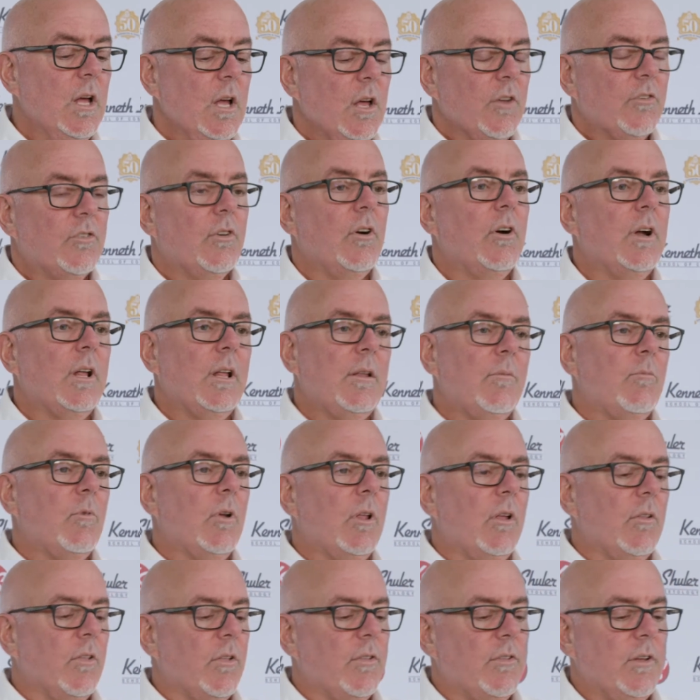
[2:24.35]
So, and one
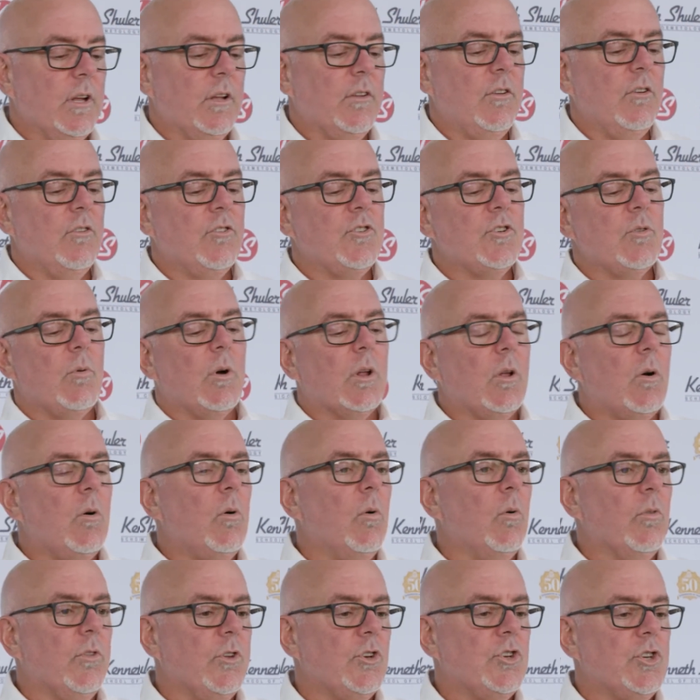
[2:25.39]
other thing too is you want to
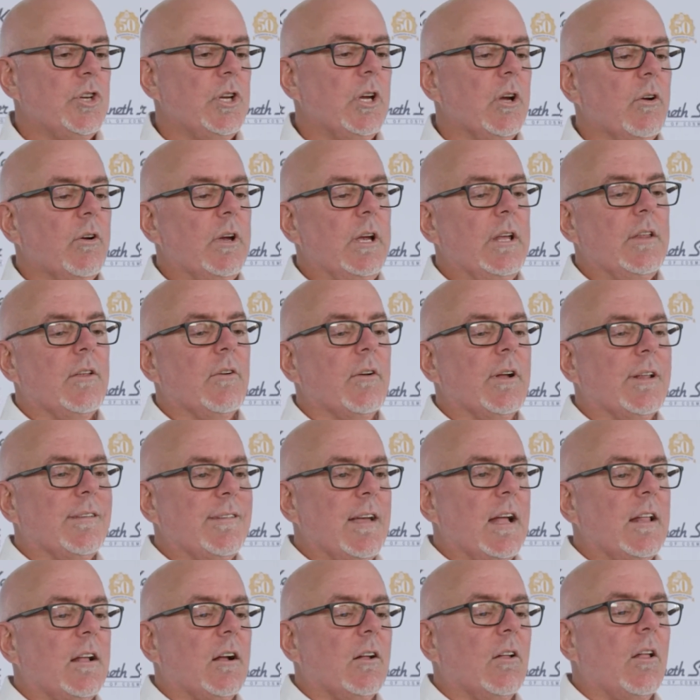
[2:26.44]
hold the shear either at
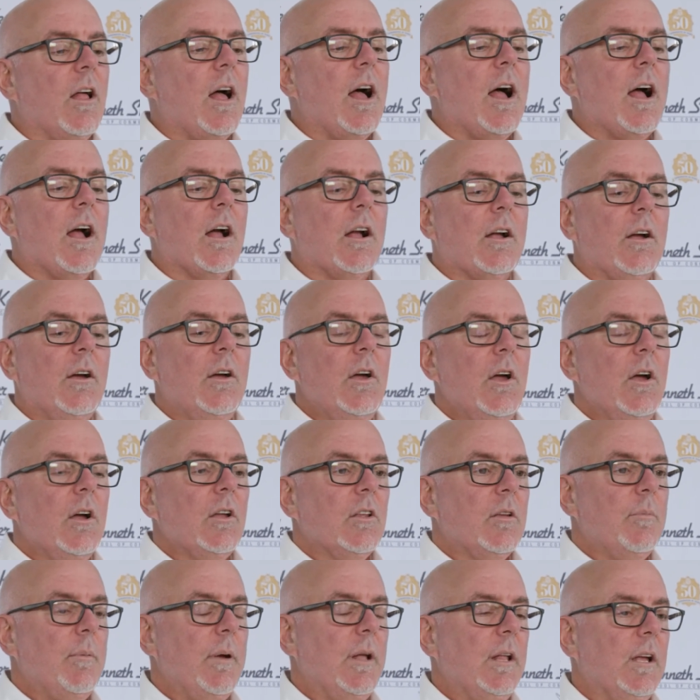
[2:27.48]
10 o'clock,
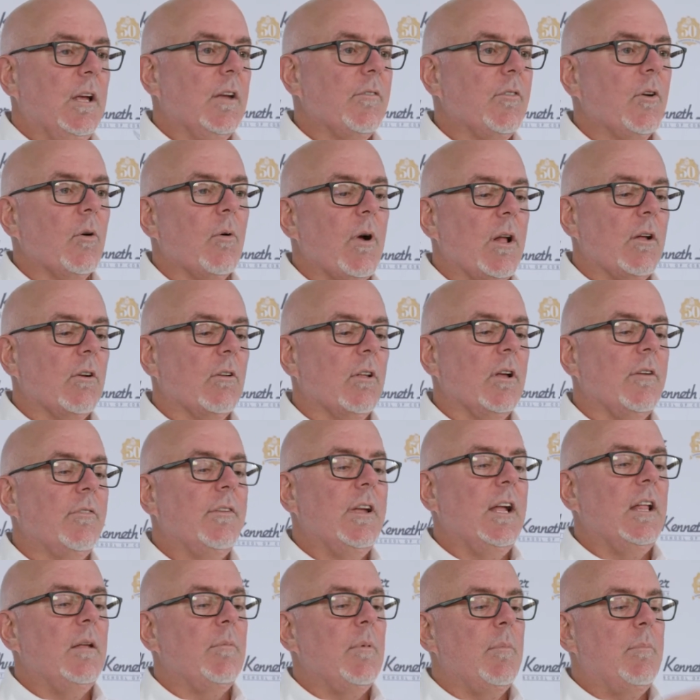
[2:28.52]
depending if you're right or
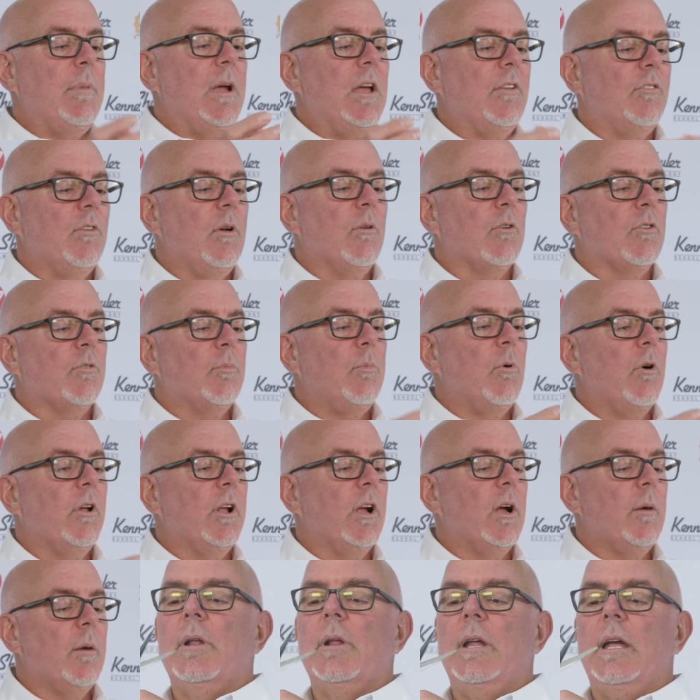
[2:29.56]
left-handed, but basically where it's
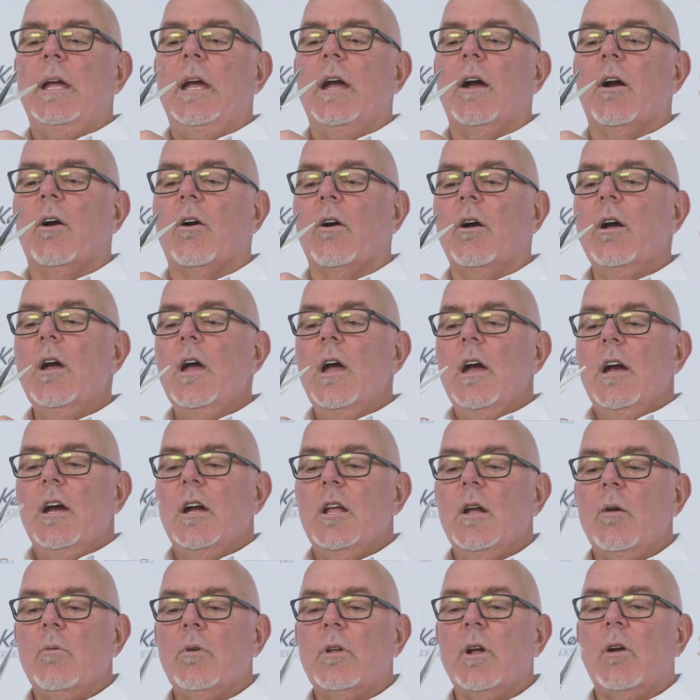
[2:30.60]
pointing in the air.
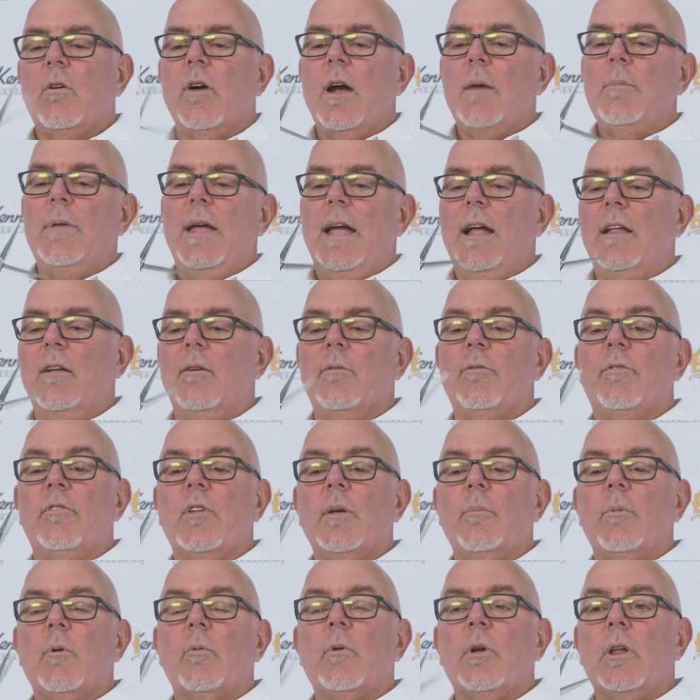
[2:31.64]
You don't want to grab the handle and
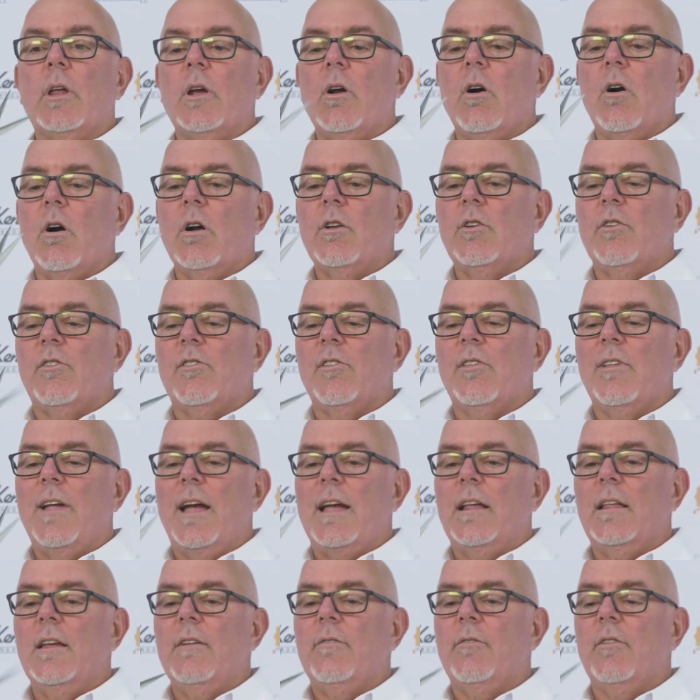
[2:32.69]
flip it really hard, just
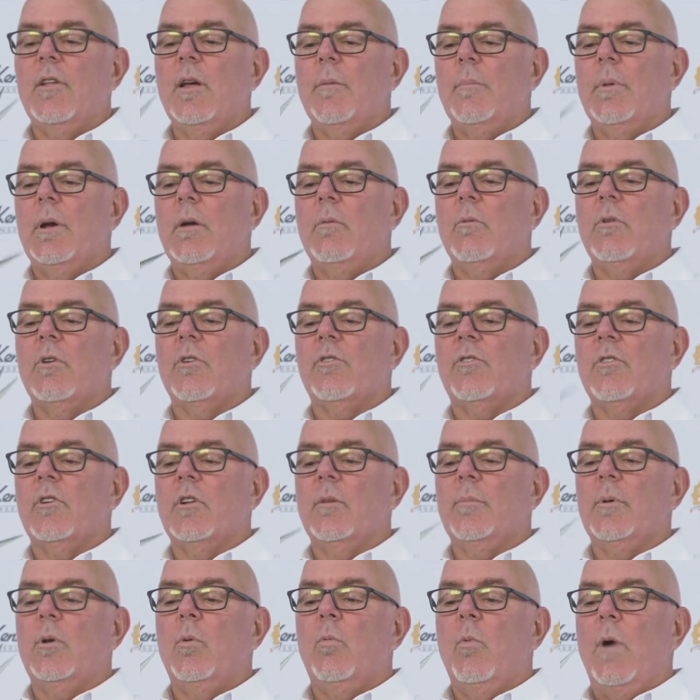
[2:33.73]
lightly flip it. There's a
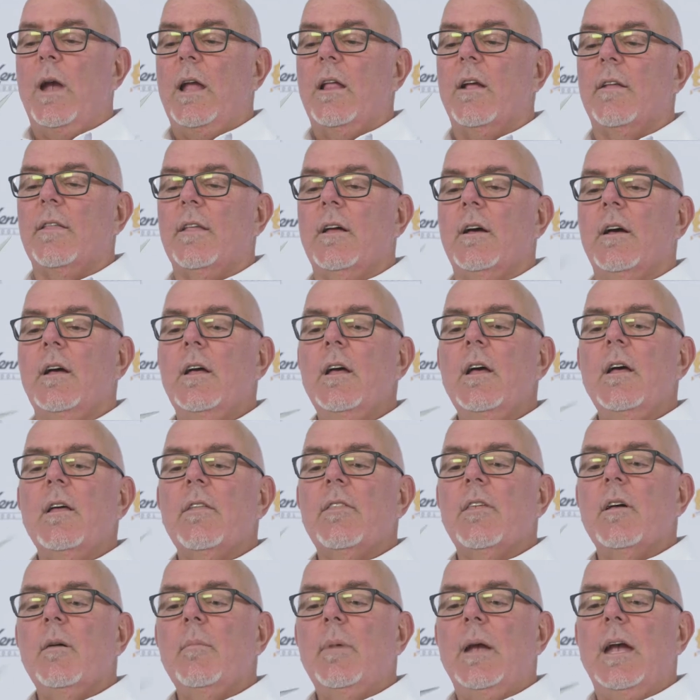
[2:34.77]
little bit of weight on the
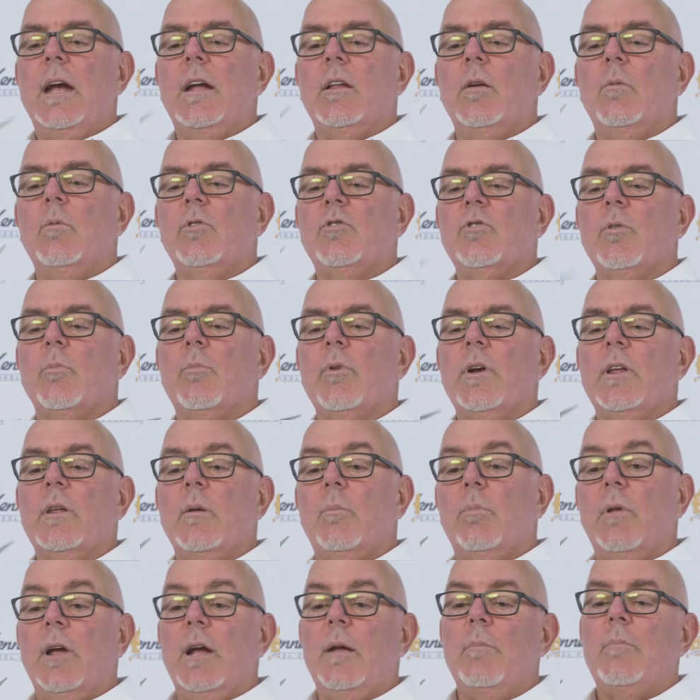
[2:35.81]
thumb handle, which will bring
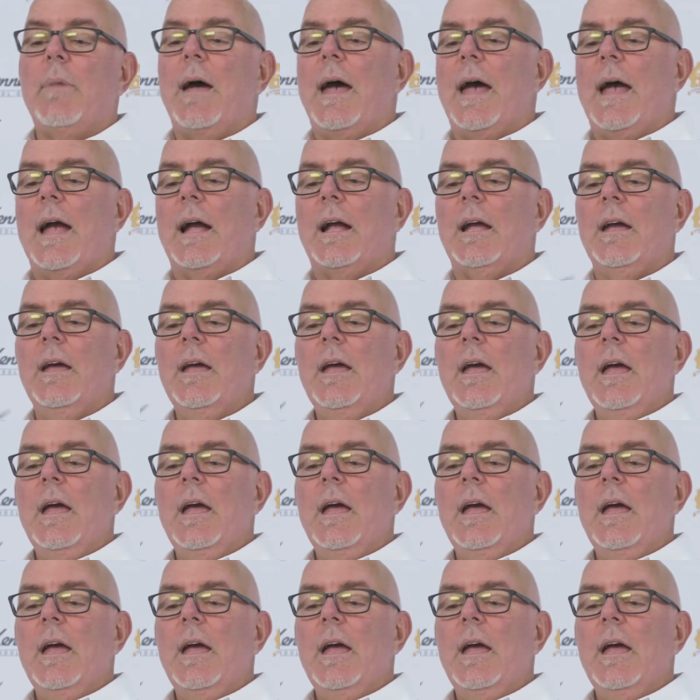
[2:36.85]
the blade back.